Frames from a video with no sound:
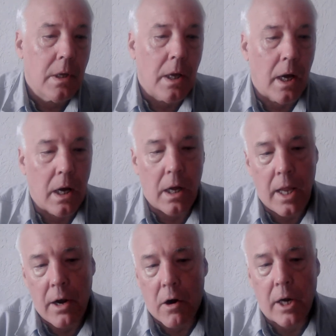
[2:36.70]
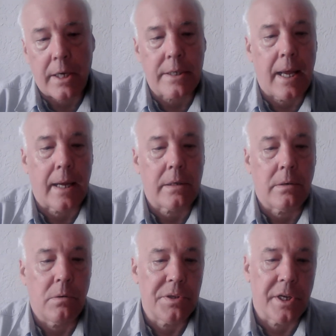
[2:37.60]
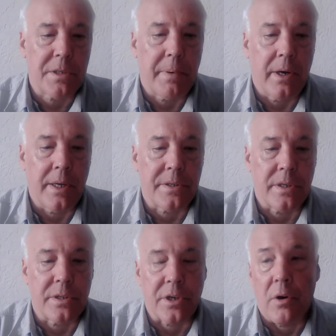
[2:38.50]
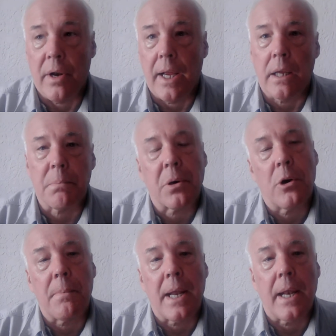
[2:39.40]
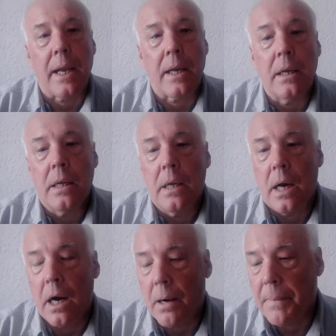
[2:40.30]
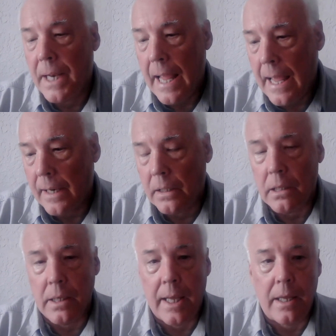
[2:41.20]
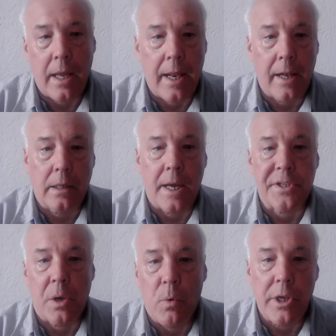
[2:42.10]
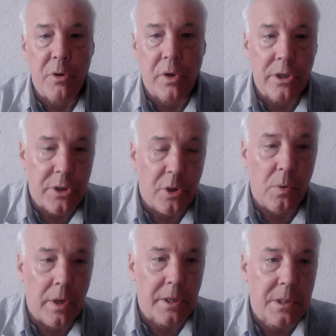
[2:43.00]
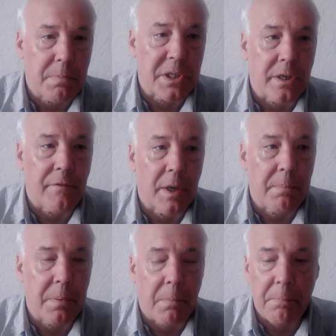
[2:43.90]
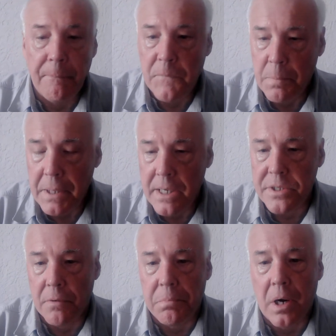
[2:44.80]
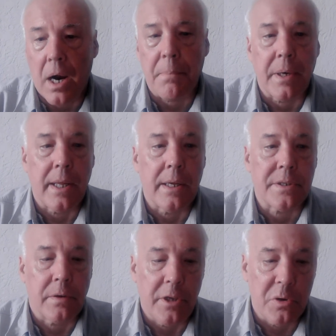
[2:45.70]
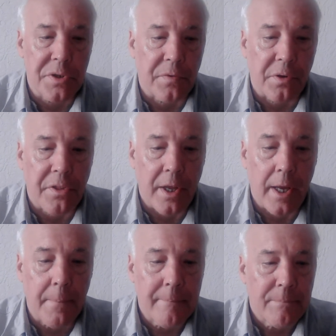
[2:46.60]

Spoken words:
An architect who's experienced in zoning and permitting and analyzing what you can do with a specific piece of property is a useful thing.